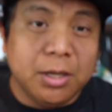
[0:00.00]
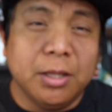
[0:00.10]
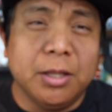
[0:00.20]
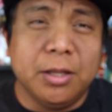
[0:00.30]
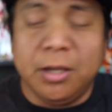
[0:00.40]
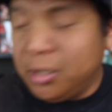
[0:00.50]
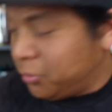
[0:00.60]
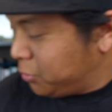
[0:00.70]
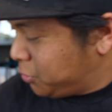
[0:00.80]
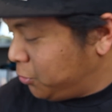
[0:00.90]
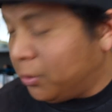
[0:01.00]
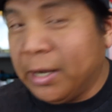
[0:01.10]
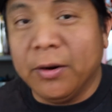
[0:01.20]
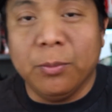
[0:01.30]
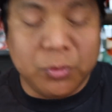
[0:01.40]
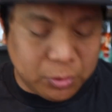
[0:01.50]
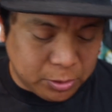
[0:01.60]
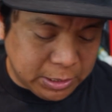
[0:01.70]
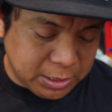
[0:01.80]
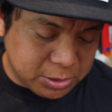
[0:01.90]
And then the other two items
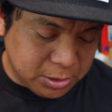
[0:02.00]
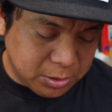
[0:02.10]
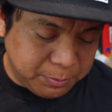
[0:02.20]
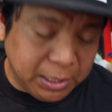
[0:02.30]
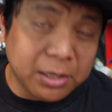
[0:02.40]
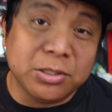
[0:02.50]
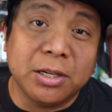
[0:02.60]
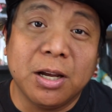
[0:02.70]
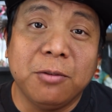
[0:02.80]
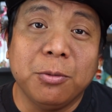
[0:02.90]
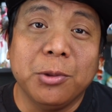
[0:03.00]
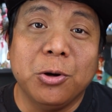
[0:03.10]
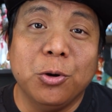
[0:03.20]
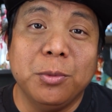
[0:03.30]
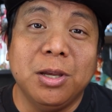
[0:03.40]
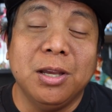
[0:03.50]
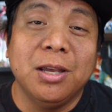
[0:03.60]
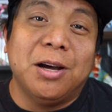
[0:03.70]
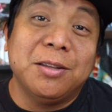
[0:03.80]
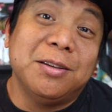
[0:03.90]
are actually a package I got from the homie
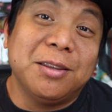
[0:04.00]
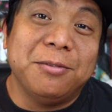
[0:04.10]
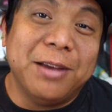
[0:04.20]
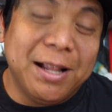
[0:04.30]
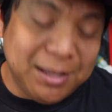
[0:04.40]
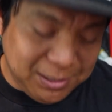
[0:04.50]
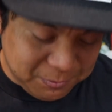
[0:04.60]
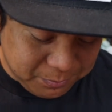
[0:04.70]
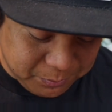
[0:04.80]
Hunting the Valley.